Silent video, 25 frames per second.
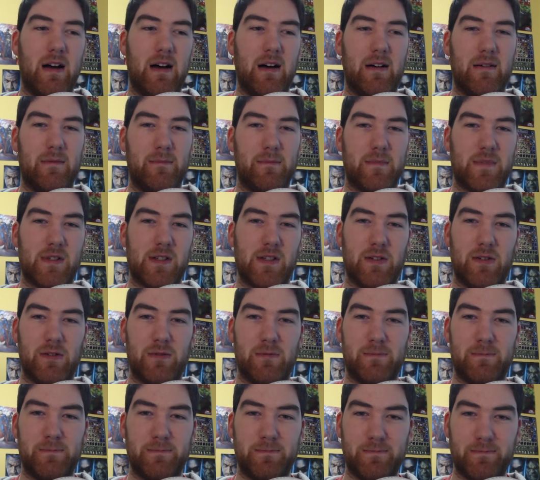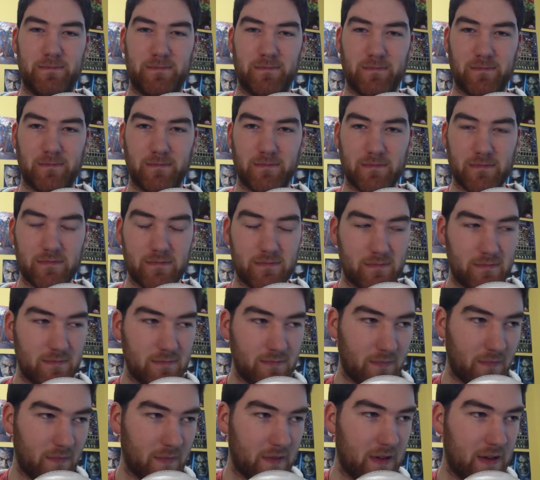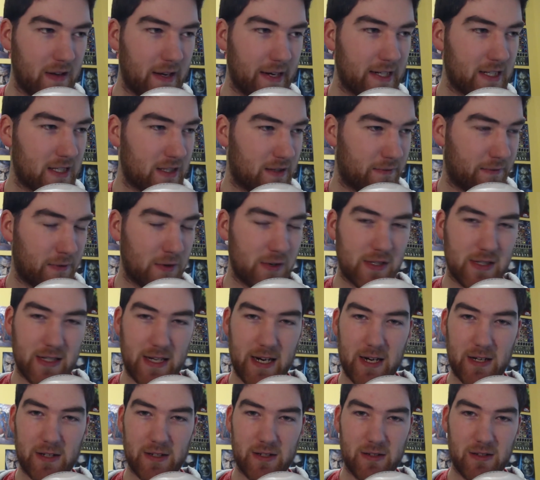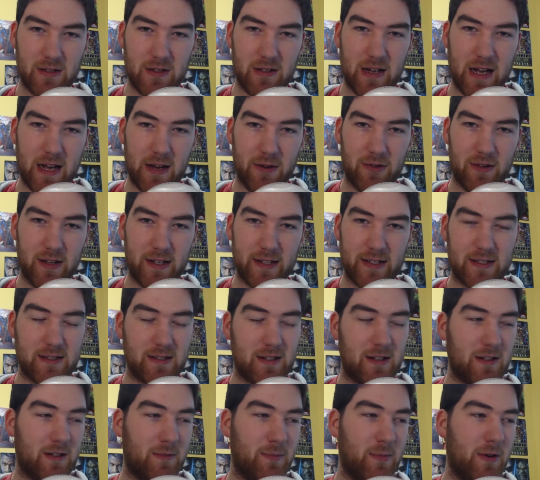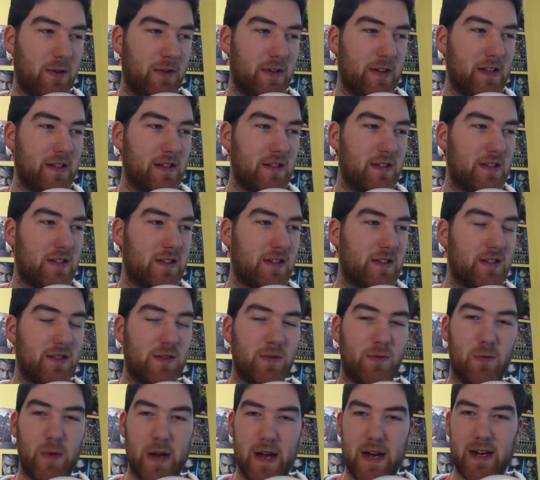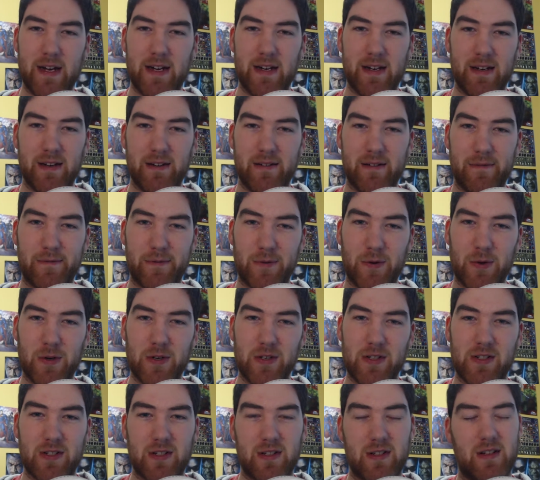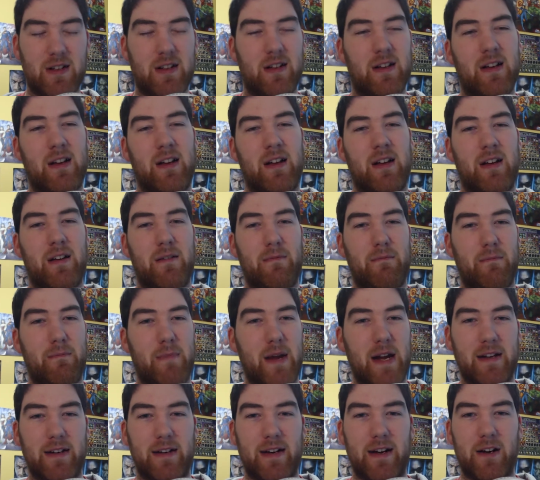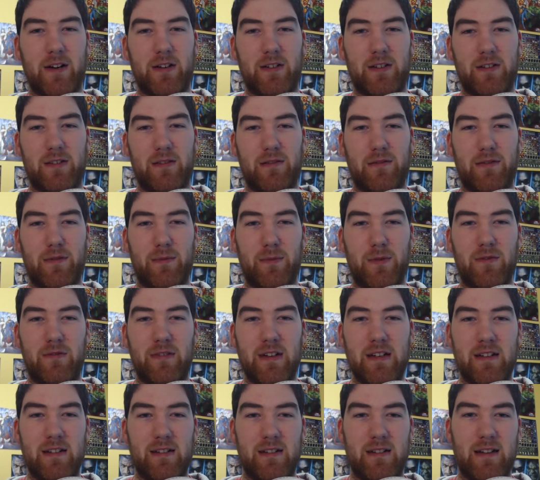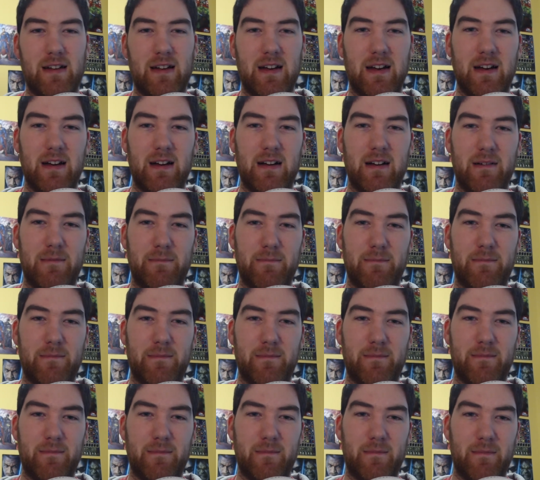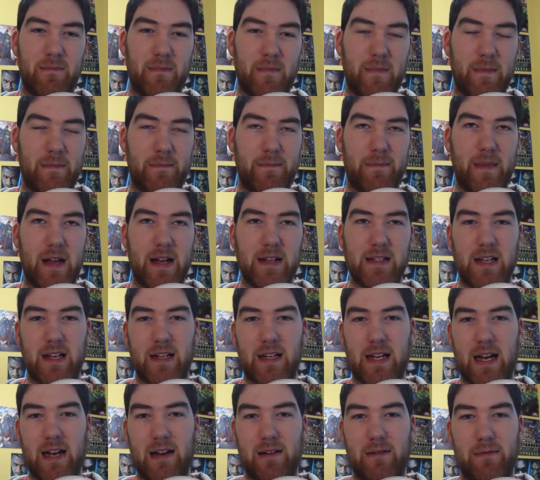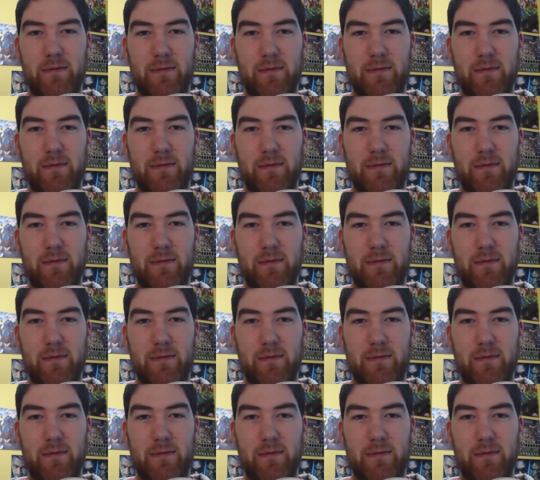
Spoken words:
So I guess the first character I would like to talk about is Rey, of course, the main character of the movie. As I kind of